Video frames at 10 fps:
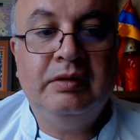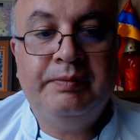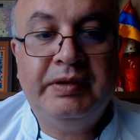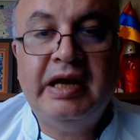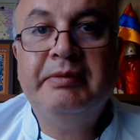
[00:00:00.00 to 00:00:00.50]
Uh,
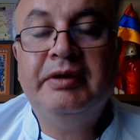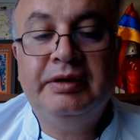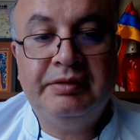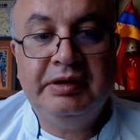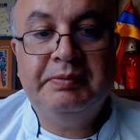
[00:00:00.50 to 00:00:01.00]
primary
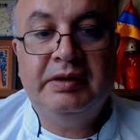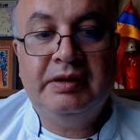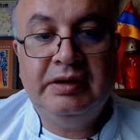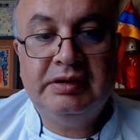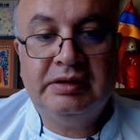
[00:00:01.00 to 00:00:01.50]

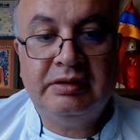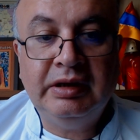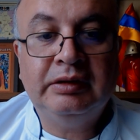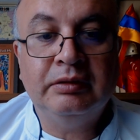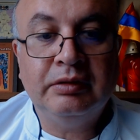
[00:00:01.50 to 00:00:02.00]
treatment is
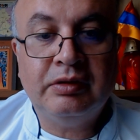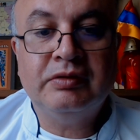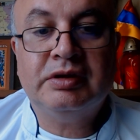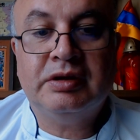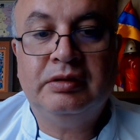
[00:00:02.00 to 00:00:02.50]
street
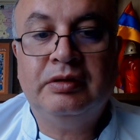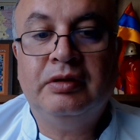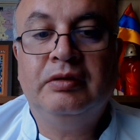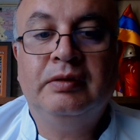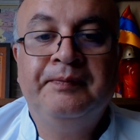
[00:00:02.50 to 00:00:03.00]
glucose
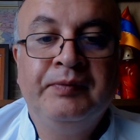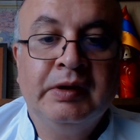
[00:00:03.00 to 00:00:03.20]
control